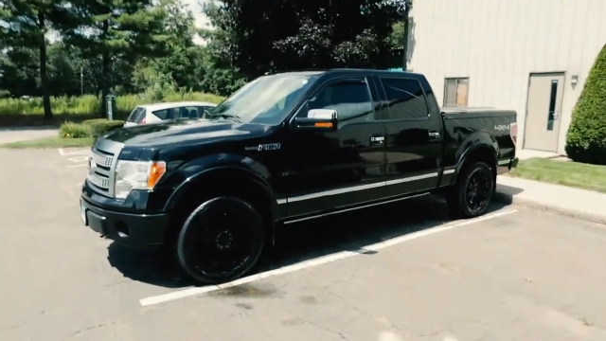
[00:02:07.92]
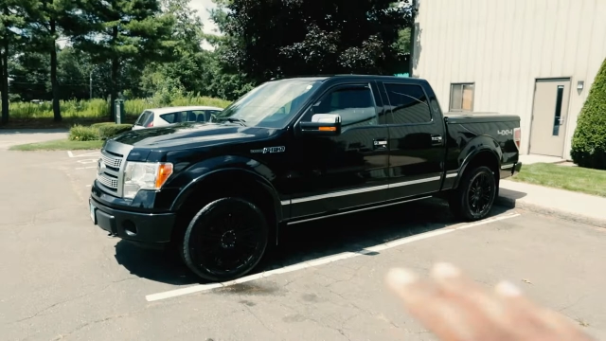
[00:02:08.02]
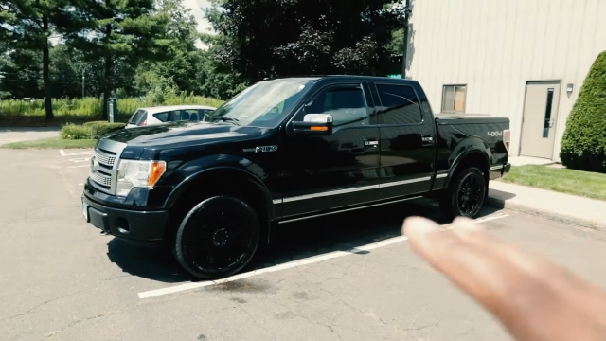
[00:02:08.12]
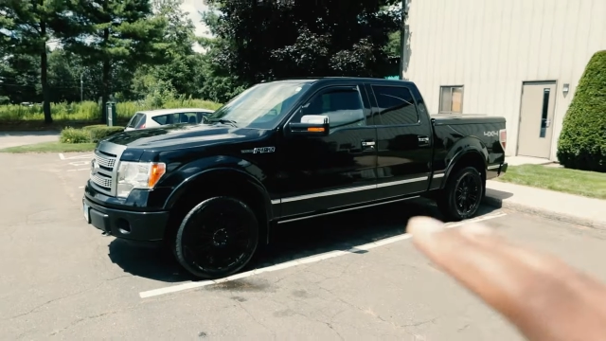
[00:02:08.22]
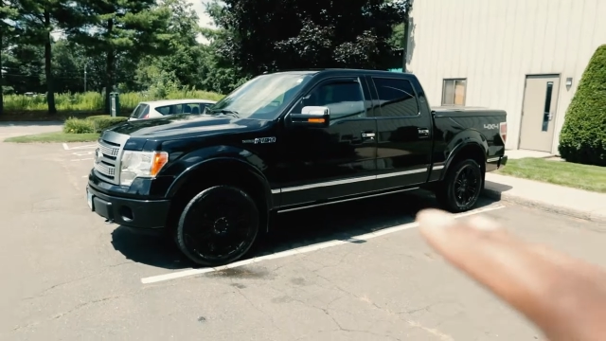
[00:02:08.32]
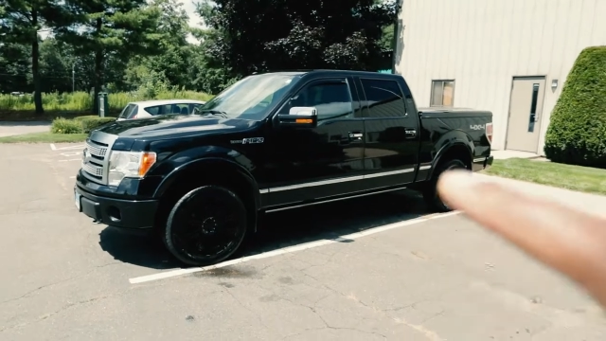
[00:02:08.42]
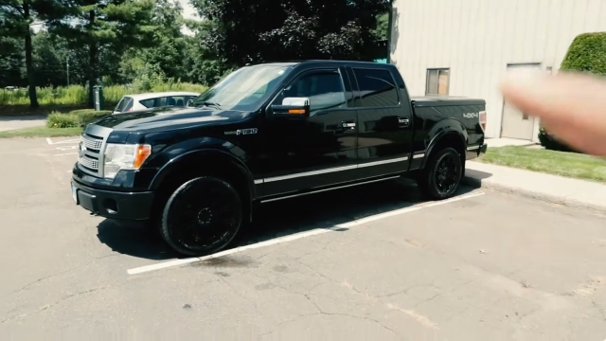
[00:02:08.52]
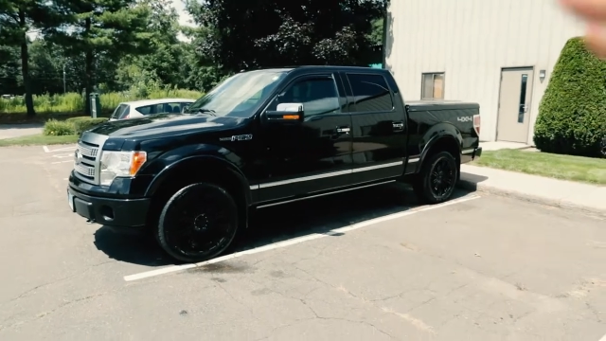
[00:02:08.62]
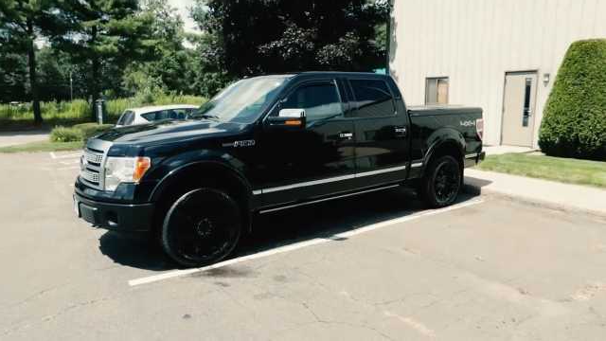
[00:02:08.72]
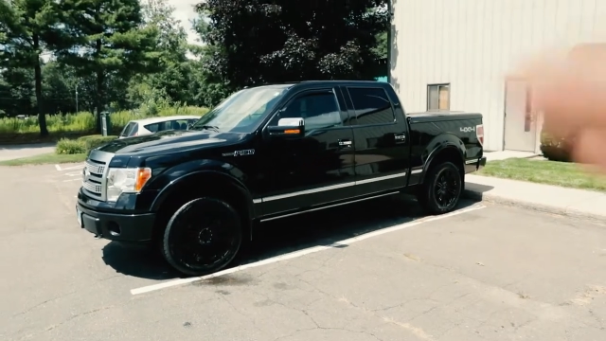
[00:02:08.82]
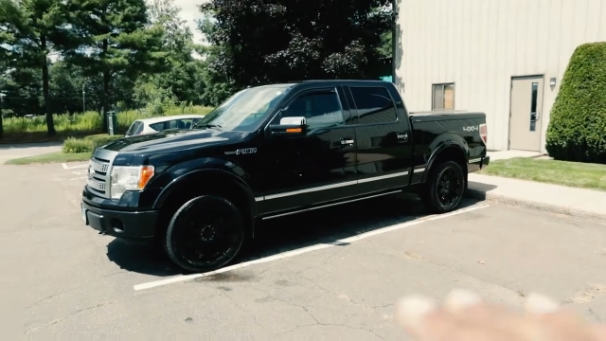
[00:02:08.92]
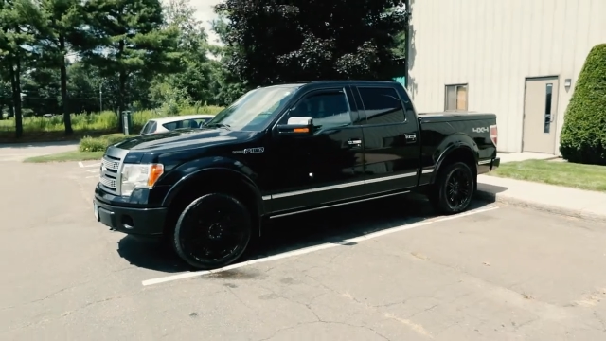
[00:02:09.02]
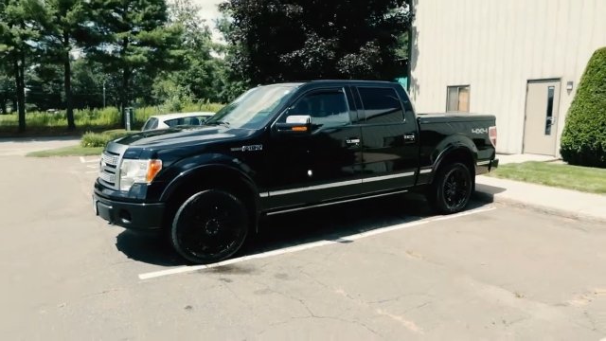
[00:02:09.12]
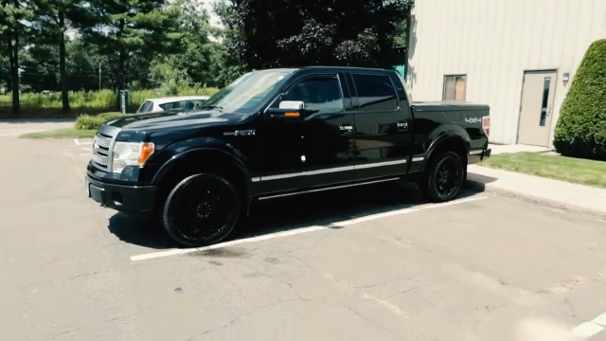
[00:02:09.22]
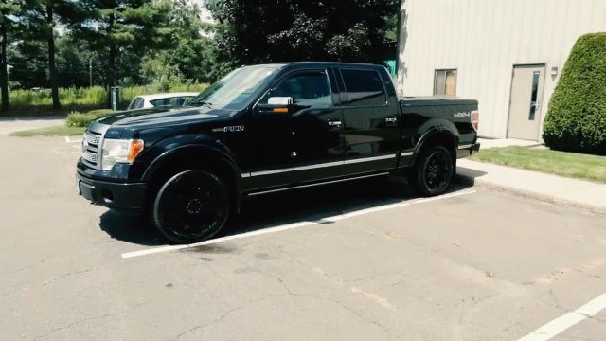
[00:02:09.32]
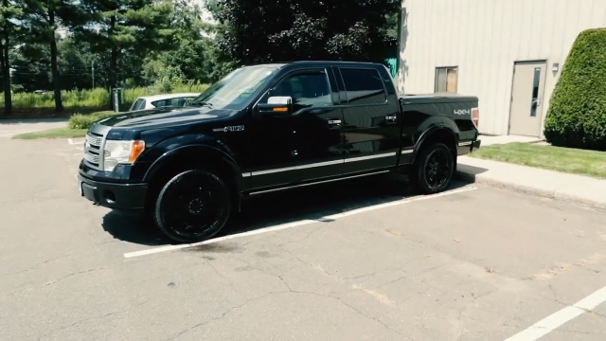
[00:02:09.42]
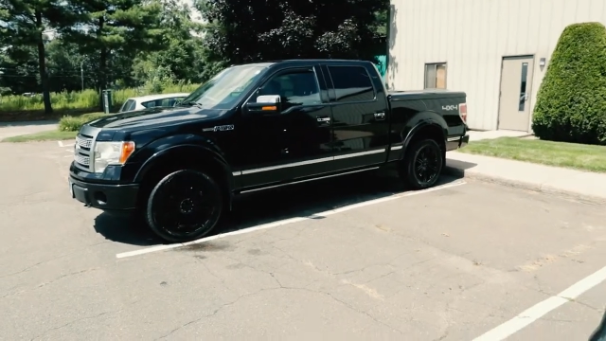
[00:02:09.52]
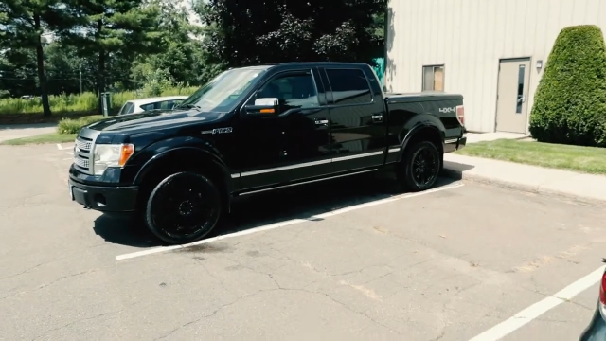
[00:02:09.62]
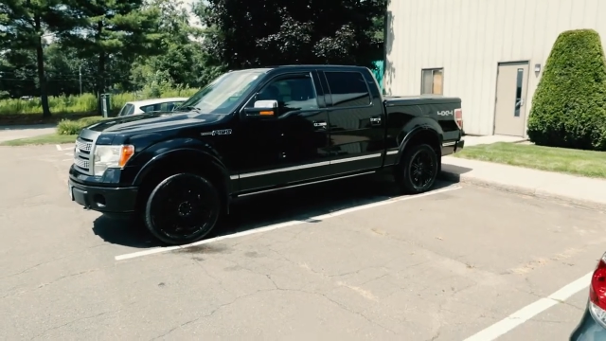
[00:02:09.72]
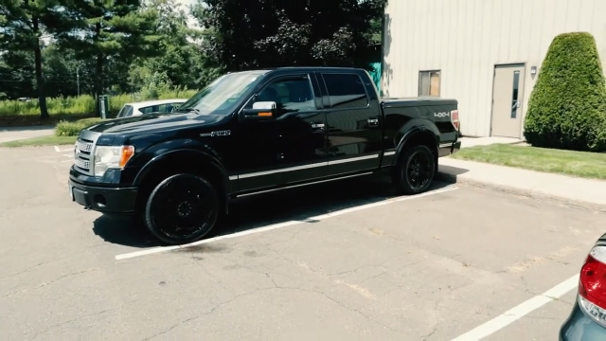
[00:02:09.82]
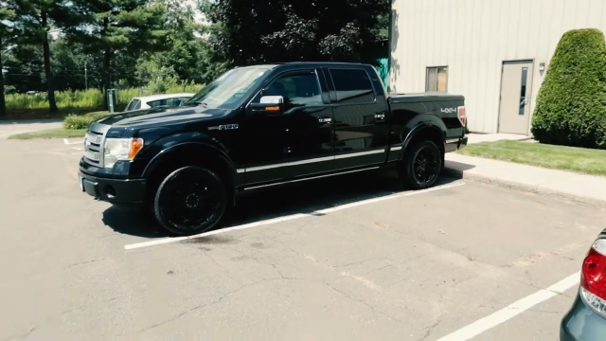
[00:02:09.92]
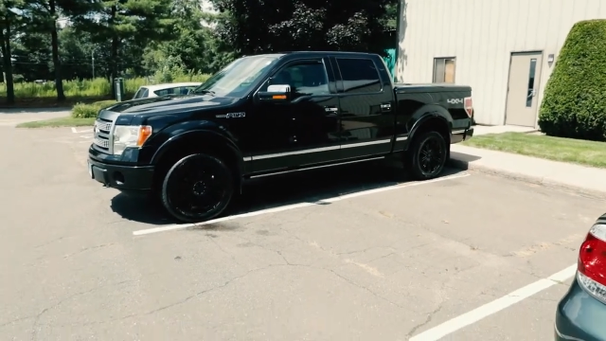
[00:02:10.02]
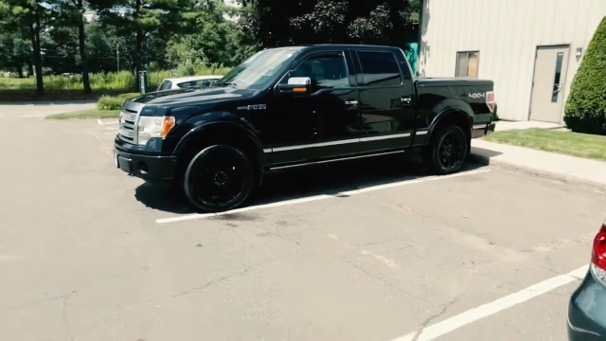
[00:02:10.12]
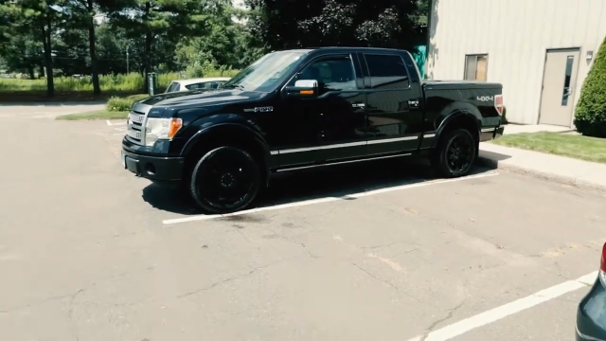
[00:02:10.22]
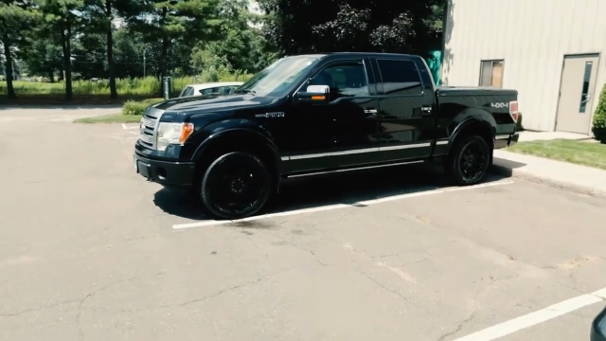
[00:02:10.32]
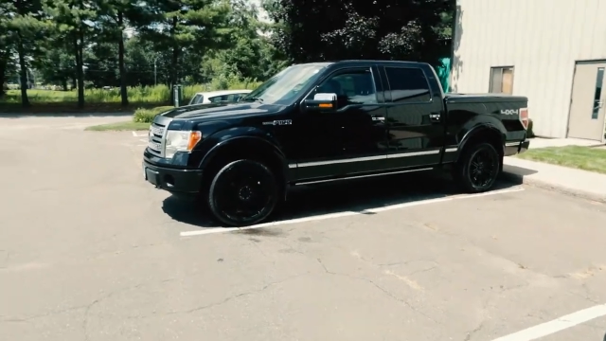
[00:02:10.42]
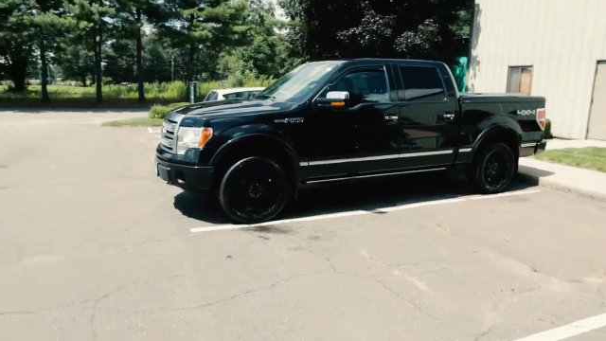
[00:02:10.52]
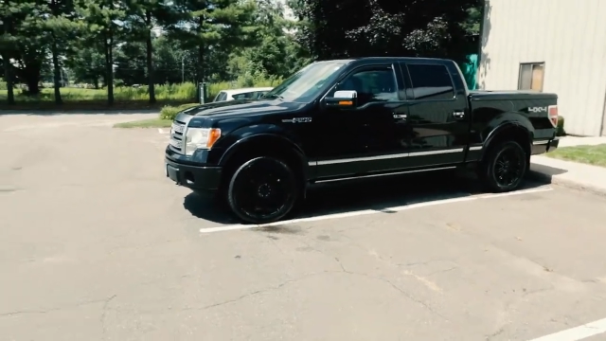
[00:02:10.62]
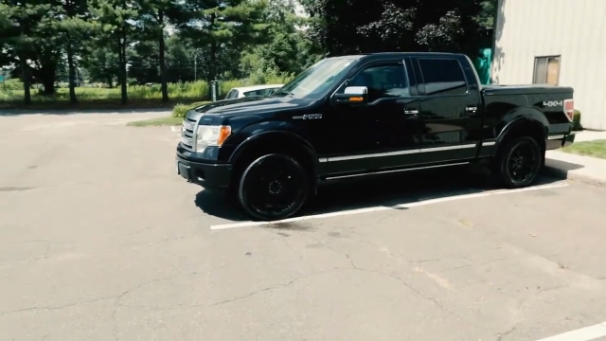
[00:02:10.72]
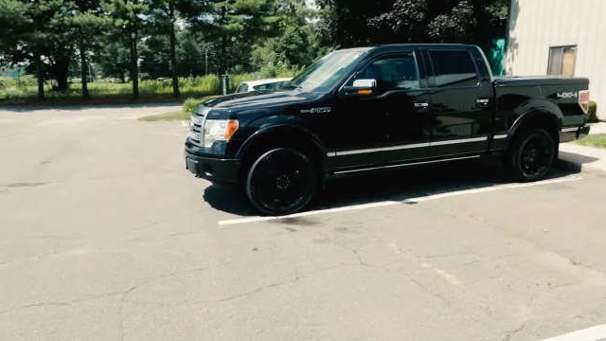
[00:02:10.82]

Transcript: Nobody's mouth can be seen.